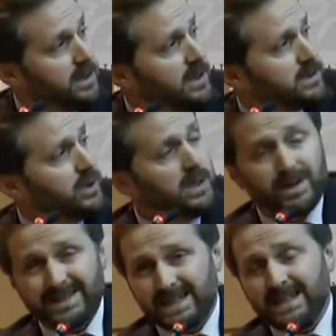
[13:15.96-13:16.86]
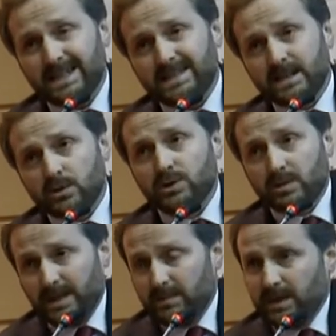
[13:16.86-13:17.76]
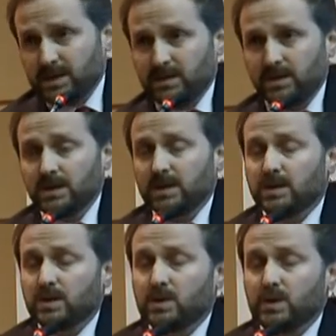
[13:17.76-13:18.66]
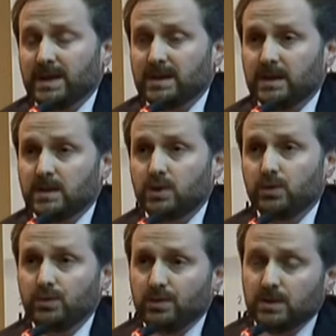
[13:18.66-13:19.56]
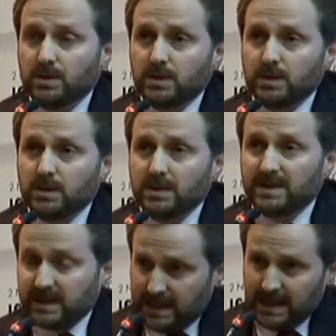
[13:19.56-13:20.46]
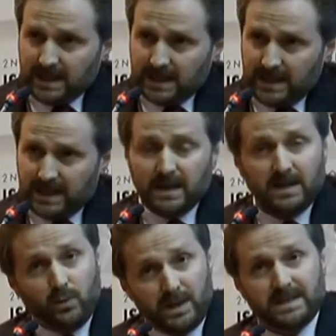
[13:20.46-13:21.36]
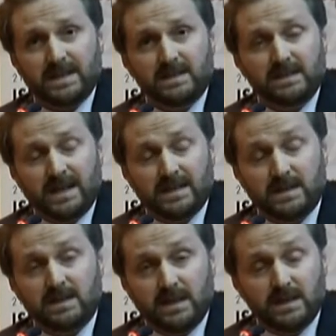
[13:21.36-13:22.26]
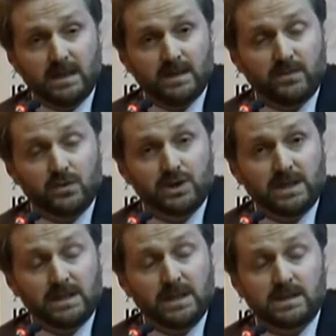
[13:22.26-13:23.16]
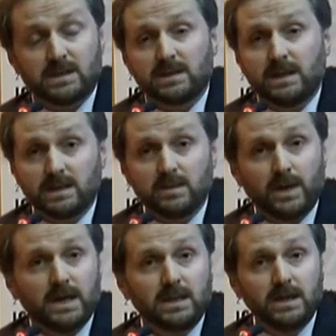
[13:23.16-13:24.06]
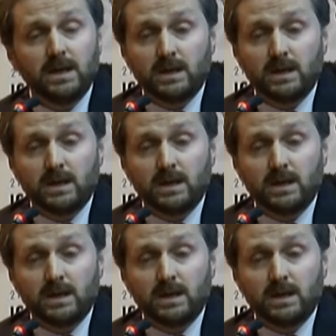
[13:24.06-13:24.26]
So he was sent as an Ottoman ambassador to Sri Lanka and was unfortunately assassinated by the